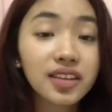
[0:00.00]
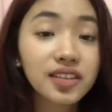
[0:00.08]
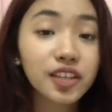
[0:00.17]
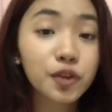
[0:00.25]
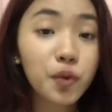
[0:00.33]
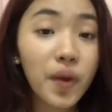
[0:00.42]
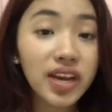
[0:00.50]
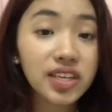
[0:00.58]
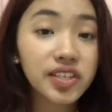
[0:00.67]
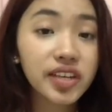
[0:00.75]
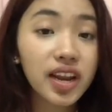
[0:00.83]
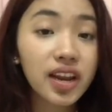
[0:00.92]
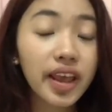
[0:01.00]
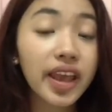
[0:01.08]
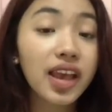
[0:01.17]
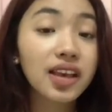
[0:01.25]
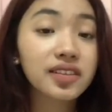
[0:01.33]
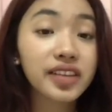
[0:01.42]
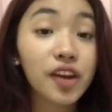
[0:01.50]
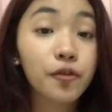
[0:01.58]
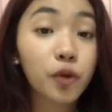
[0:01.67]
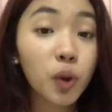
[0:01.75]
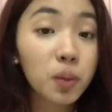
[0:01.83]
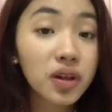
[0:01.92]
situation is
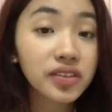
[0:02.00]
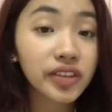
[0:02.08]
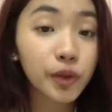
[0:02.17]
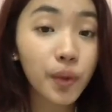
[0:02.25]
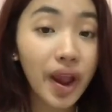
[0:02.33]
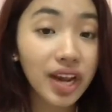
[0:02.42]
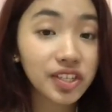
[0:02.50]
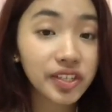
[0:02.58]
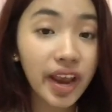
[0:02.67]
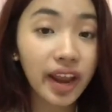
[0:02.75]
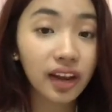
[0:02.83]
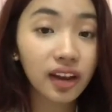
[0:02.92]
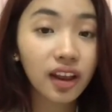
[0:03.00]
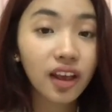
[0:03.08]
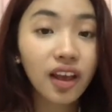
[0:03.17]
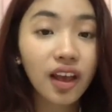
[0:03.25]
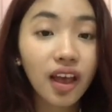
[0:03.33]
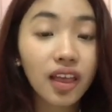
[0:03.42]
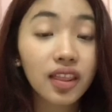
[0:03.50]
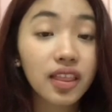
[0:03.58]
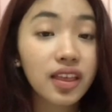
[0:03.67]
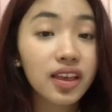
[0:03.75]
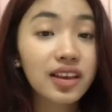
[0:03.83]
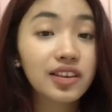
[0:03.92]
informal situation.
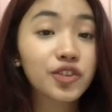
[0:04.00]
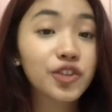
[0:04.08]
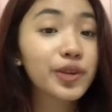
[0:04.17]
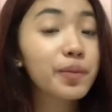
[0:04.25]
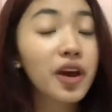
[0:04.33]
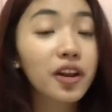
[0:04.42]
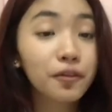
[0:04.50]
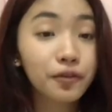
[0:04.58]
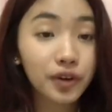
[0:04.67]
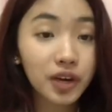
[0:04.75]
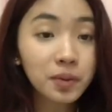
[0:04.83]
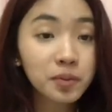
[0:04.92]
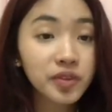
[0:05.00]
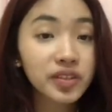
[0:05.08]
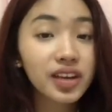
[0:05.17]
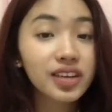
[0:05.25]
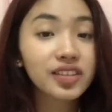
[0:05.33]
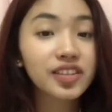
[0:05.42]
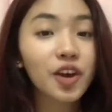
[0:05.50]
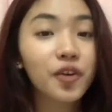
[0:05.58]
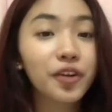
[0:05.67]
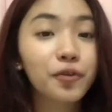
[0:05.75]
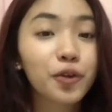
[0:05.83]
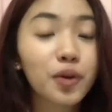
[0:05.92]
The 2 modal verbs sound
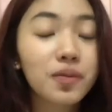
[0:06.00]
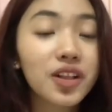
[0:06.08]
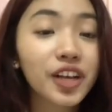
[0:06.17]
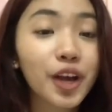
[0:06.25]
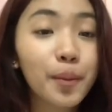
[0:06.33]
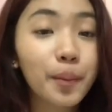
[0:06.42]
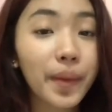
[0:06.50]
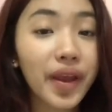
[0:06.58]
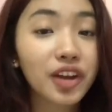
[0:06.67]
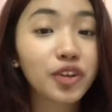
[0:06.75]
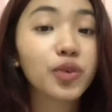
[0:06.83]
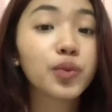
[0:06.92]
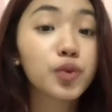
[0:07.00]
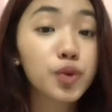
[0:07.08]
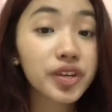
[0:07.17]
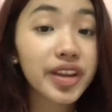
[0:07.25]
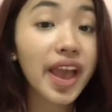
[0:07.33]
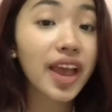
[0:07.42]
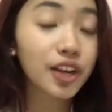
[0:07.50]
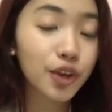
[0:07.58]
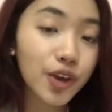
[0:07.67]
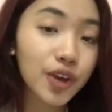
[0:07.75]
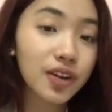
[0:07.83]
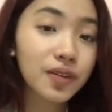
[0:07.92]
informal compared to would and
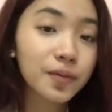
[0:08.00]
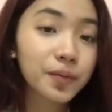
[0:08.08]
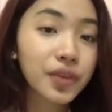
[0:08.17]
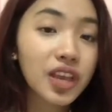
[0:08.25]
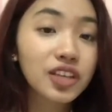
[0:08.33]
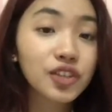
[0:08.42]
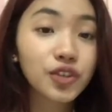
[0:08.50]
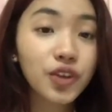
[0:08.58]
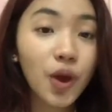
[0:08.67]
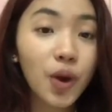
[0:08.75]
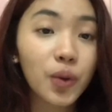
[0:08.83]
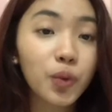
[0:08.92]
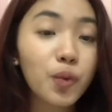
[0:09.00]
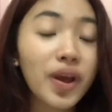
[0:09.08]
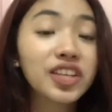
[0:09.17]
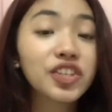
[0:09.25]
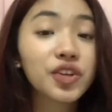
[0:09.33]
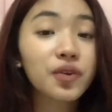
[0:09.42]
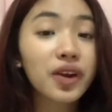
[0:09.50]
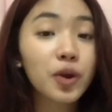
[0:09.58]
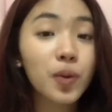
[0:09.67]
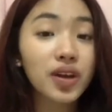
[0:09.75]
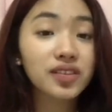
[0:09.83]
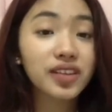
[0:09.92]
could. So when you
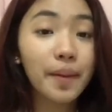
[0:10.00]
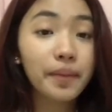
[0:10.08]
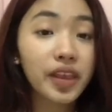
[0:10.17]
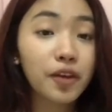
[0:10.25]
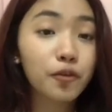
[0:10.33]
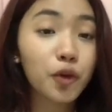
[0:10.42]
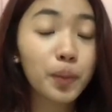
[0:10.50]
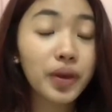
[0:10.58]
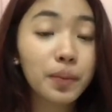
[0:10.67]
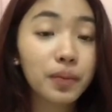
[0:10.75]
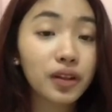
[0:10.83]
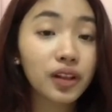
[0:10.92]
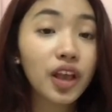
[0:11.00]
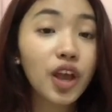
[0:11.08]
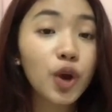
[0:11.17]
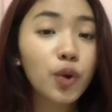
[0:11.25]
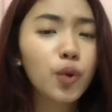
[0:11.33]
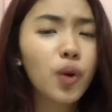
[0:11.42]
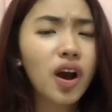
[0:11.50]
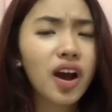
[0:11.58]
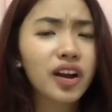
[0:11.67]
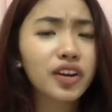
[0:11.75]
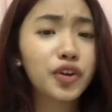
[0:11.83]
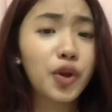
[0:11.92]
request something from people who
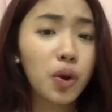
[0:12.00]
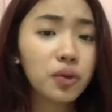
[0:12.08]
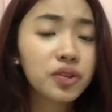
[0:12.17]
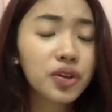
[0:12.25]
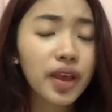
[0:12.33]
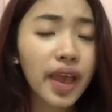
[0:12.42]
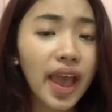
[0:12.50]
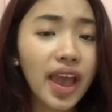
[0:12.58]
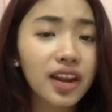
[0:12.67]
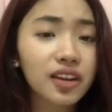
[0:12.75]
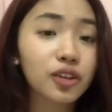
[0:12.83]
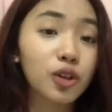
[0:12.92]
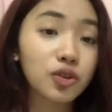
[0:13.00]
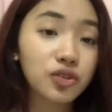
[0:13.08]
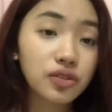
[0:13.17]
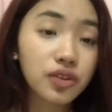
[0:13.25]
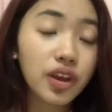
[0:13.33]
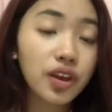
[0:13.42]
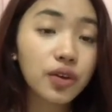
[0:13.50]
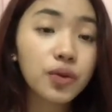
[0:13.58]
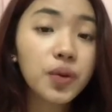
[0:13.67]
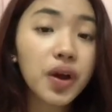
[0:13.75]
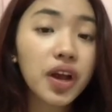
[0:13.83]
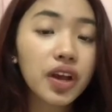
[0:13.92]
are known and close to you,
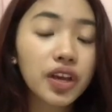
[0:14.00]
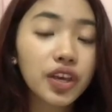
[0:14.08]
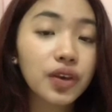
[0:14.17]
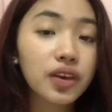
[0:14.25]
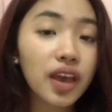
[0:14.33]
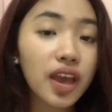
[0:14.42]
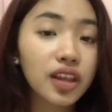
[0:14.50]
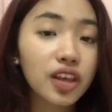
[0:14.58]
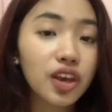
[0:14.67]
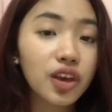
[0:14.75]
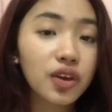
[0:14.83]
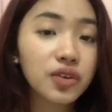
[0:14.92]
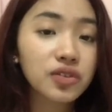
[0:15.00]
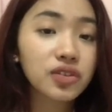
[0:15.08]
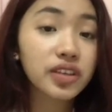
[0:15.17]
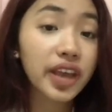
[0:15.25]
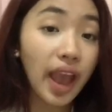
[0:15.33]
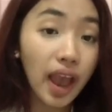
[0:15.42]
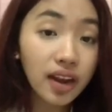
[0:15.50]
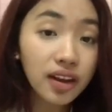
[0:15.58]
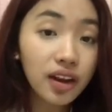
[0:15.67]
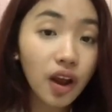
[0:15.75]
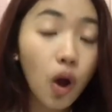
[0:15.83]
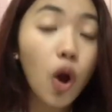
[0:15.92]
you can use can
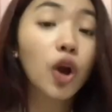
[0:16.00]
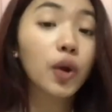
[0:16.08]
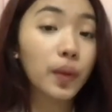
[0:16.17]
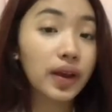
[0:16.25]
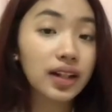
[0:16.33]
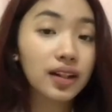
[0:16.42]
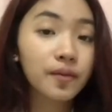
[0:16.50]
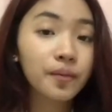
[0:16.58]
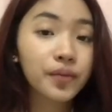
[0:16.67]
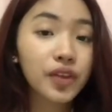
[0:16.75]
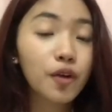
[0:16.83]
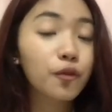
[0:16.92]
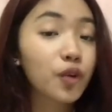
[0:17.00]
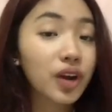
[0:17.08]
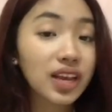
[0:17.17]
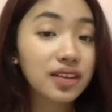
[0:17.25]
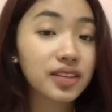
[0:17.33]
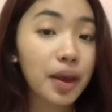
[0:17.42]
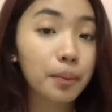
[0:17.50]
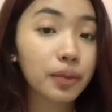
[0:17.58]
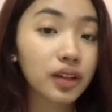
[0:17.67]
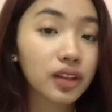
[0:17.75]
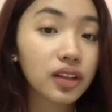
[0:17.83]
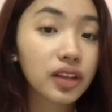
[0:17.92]
or will. For example,
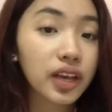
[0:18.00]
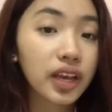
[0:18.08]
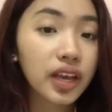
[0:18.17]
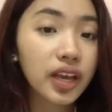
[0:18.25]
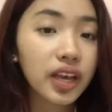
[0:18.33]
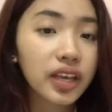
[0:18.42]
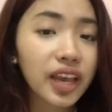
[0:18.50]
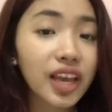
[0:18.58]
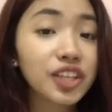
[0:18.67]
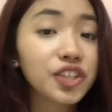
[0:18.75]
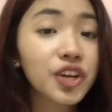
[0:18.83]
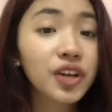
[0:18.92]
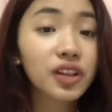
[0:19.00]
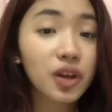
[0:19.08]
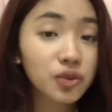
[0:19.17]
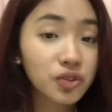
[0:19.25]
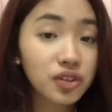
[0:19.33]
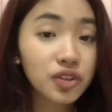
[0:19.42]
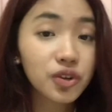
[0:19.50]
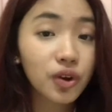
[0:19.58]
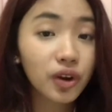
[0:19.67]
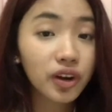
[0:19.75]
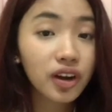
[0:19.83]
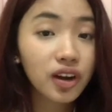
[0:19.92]
can't you close the
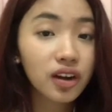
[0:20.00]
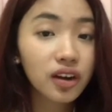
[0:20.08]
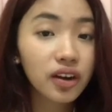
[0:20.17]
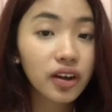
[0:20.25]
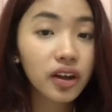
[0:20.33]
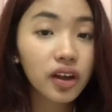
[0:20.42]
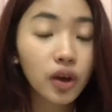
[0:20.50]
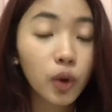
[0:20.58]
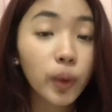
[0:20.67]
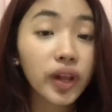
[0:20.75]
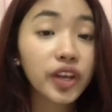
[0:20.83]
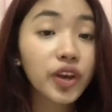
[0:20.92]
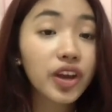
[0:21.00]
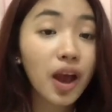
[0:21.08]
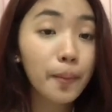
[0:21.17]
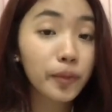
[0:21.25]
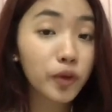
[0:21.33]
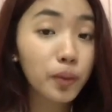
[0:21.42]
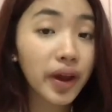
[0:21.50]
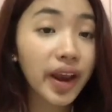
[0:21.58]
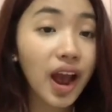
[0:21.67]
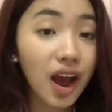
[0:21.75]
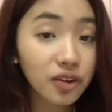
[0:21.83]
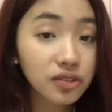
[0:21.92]
door? Will you come to my
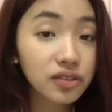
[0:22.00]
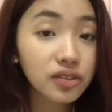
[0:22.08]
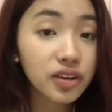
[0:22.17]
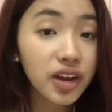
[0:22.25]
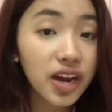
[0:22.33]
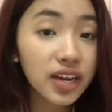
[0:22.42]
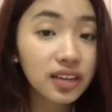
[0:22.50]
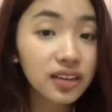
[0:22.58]
house tonight?